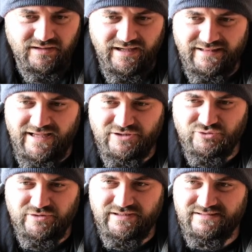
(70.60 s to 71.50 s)

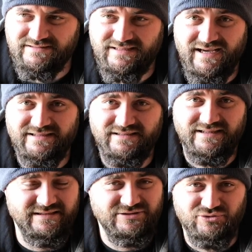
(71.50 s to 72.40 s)
electrics,
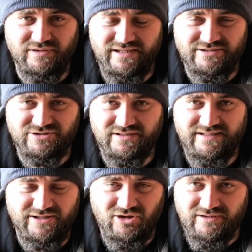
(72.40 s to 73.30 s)

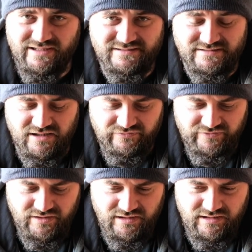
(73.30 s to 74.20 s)
insulation and all that stuff,